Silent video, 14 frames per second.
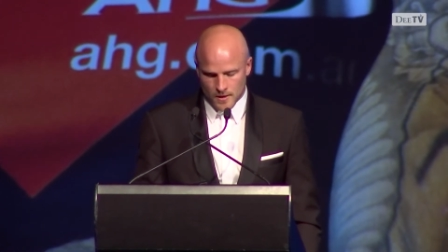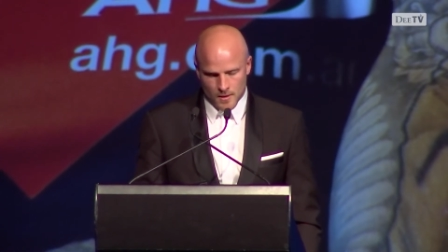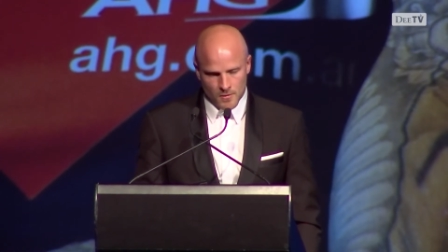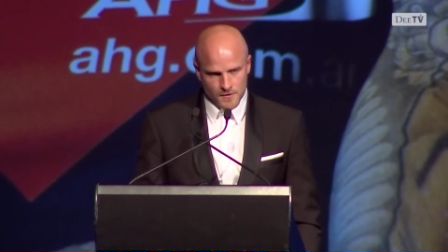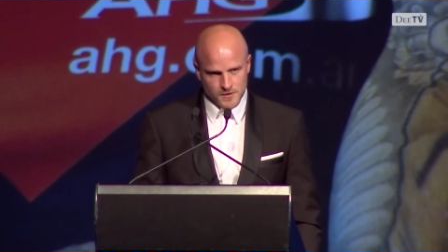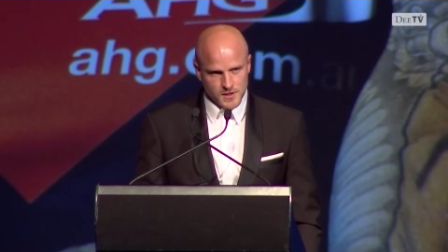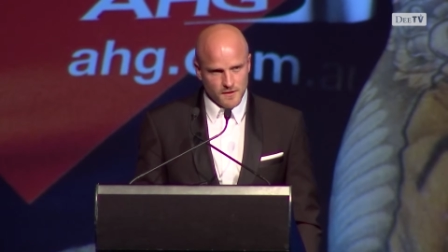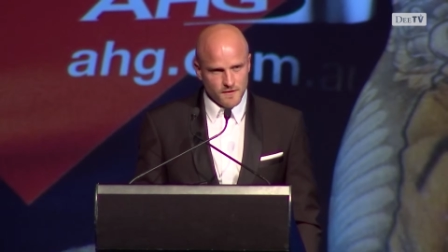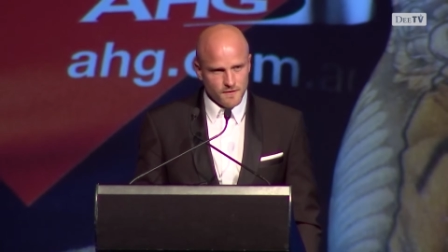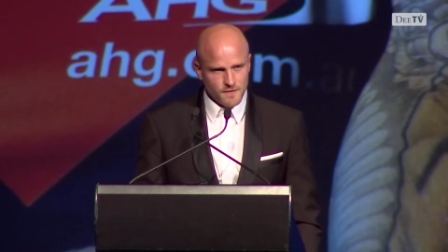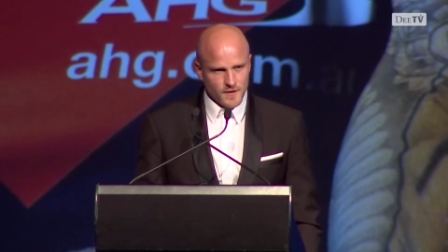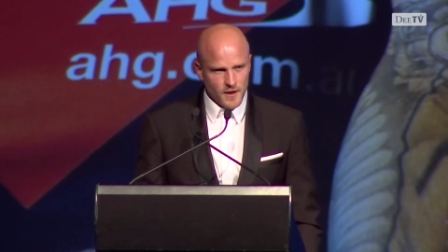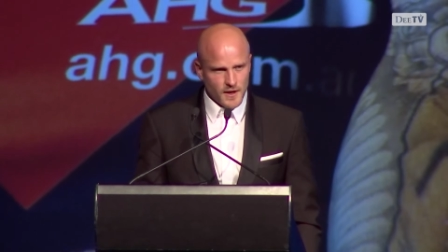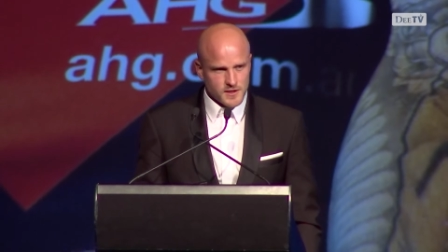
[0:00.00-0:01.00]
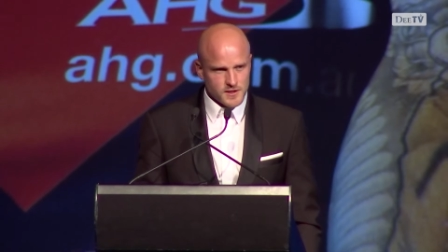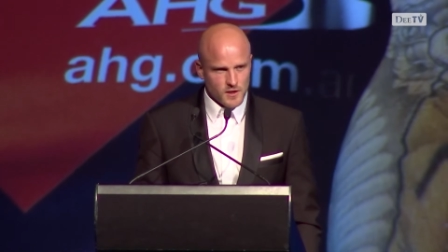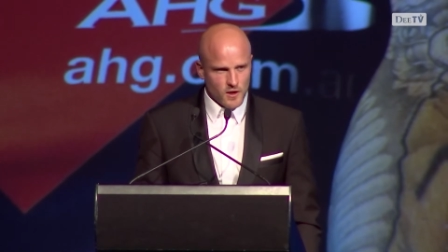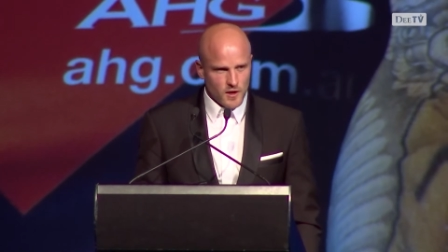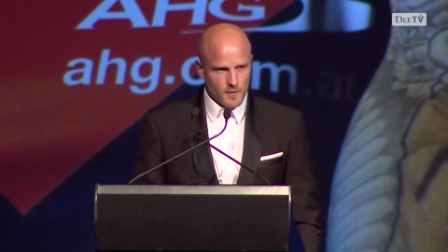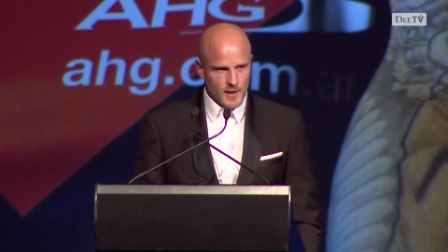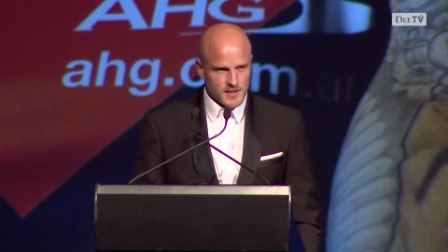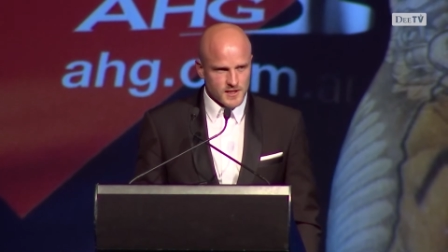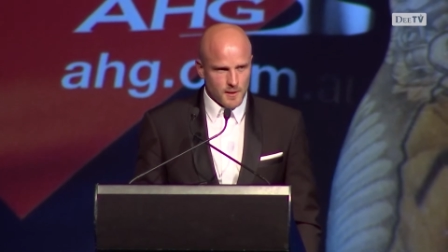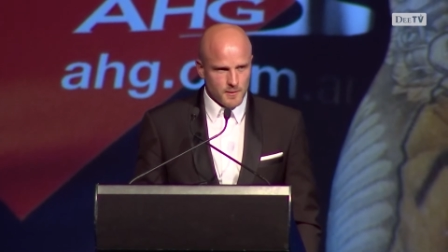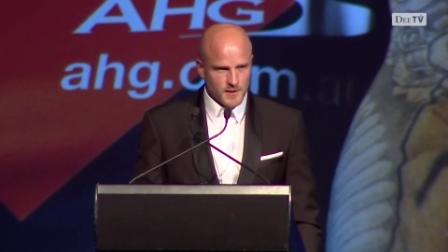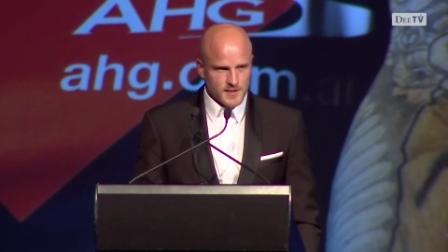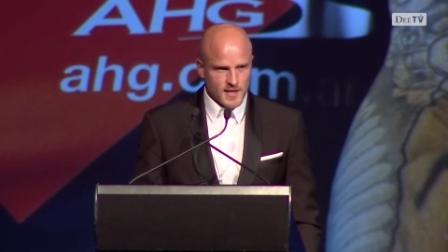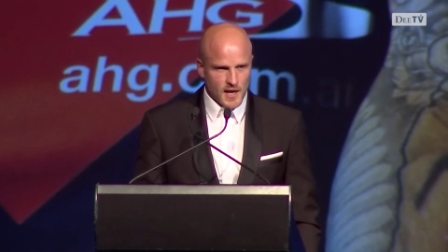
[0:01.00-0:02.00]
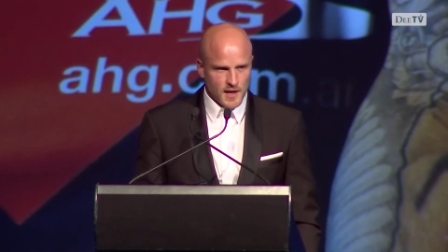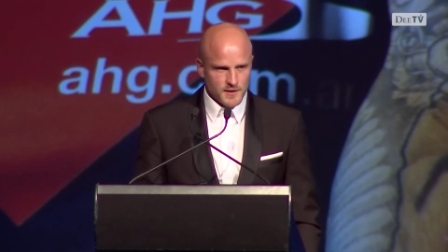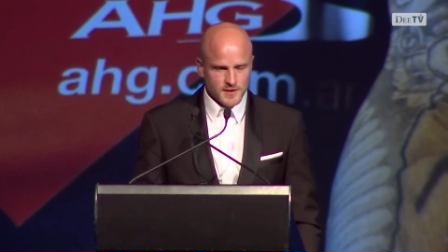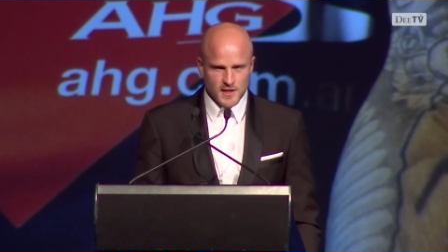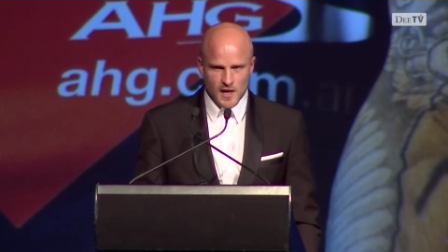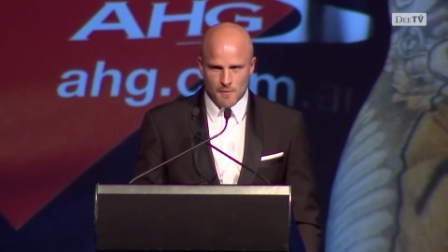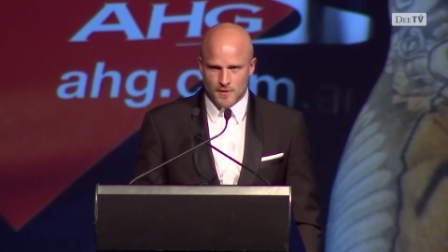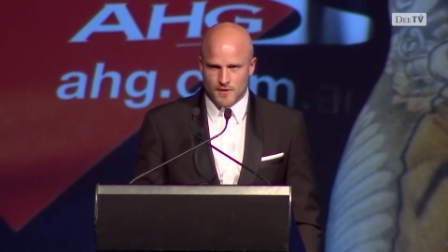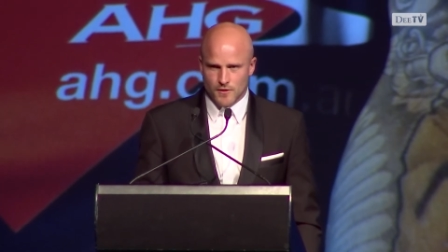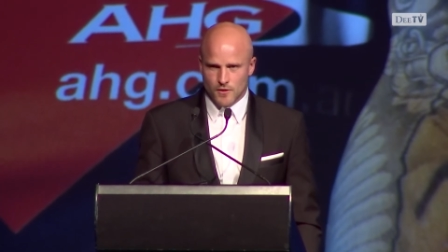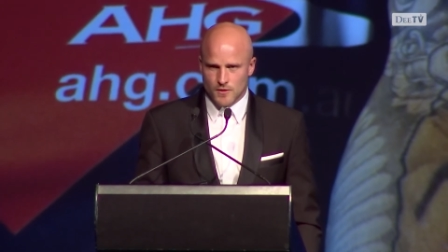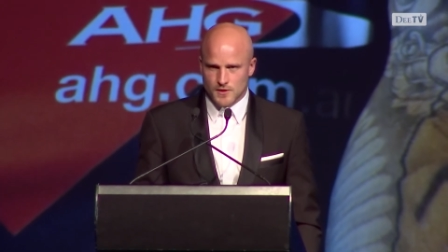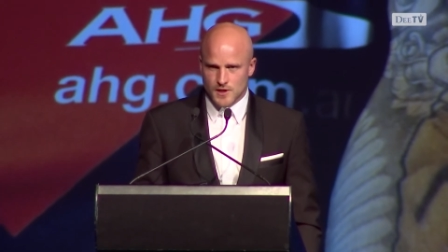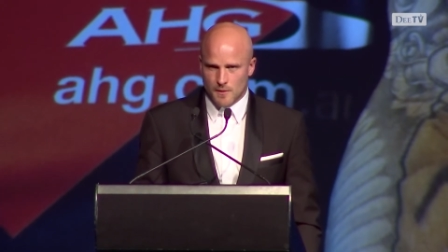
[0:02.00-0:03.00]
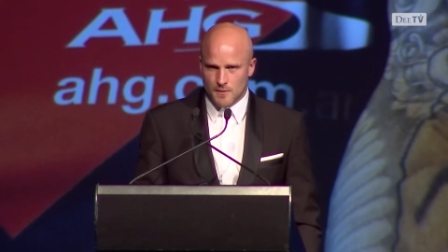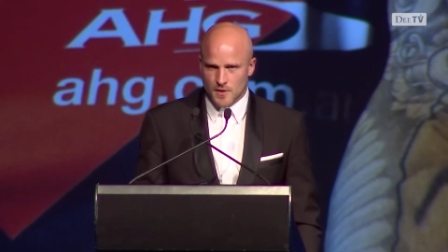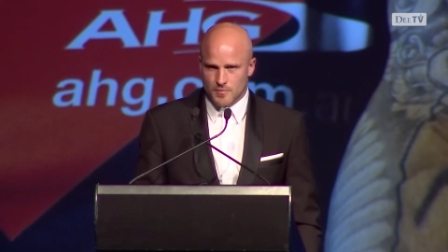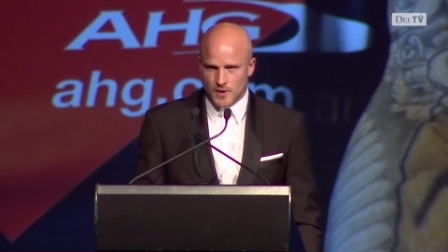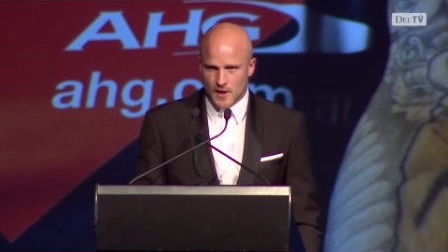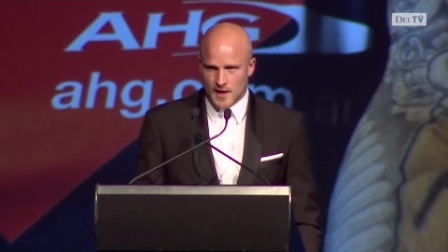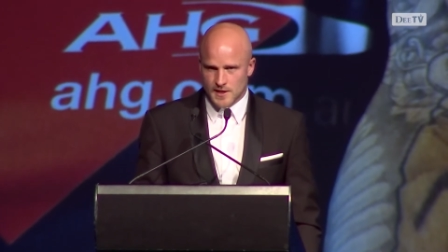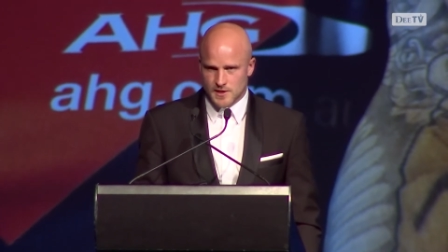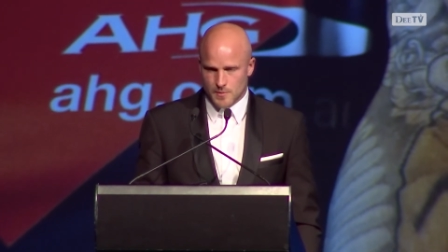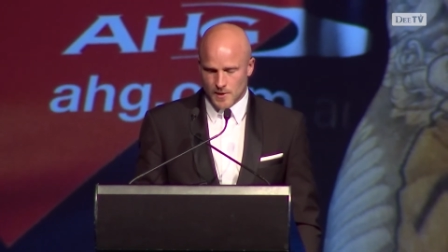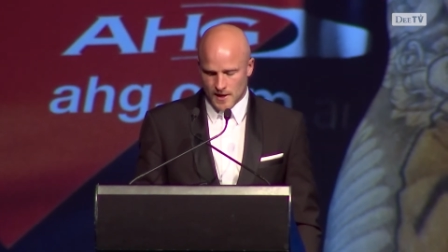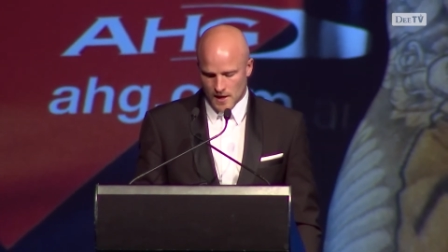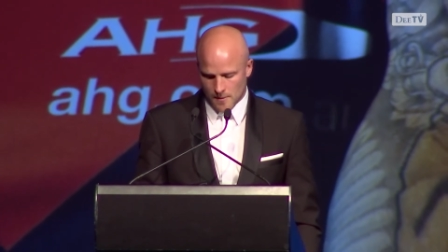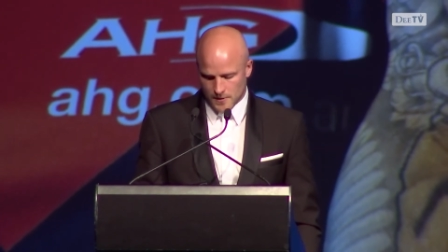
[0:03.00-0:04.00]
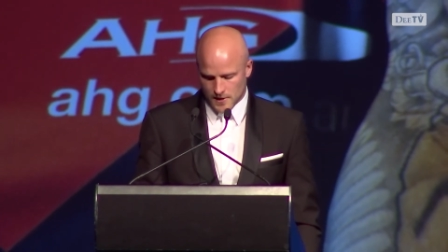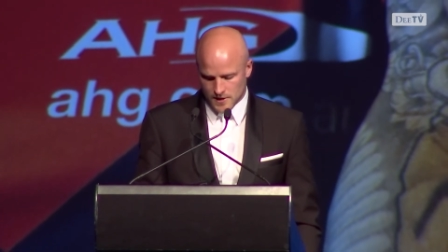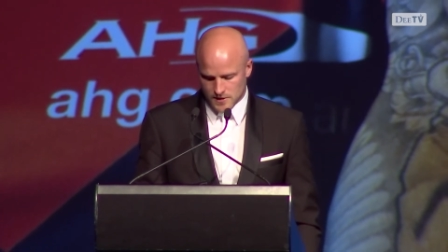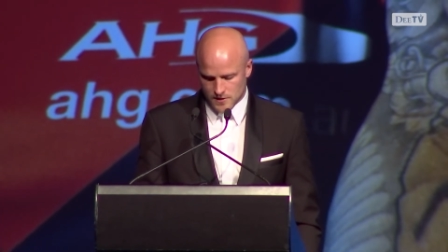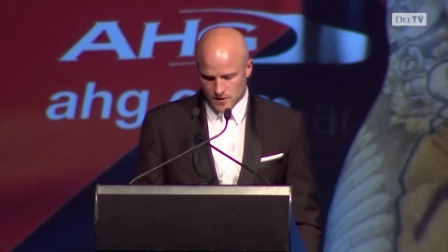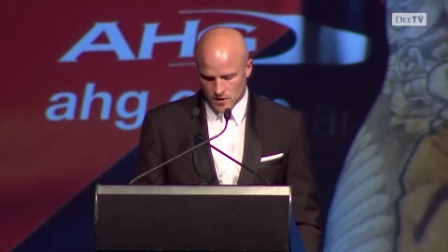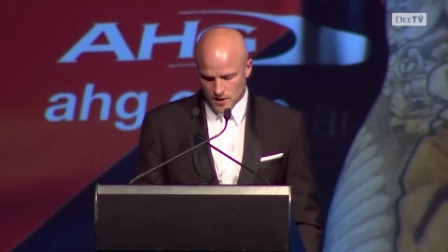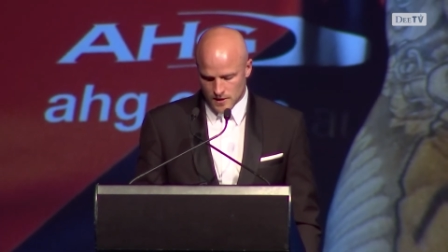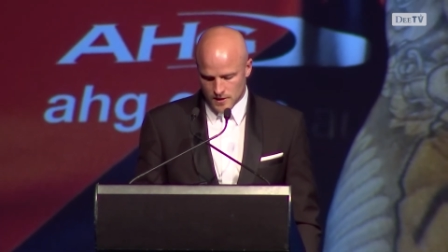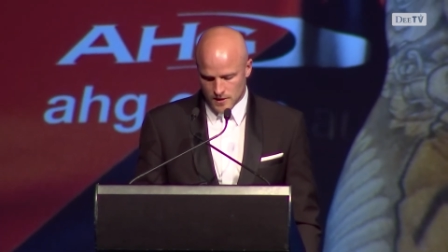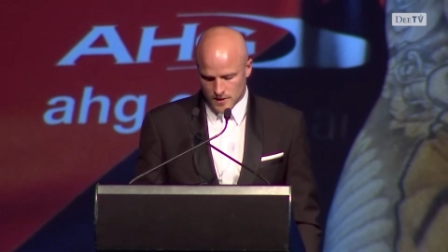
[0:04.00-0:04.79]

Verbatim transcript: I'm obviously very excited about some of the talent that's coming through and some of the players that have been up here tonight.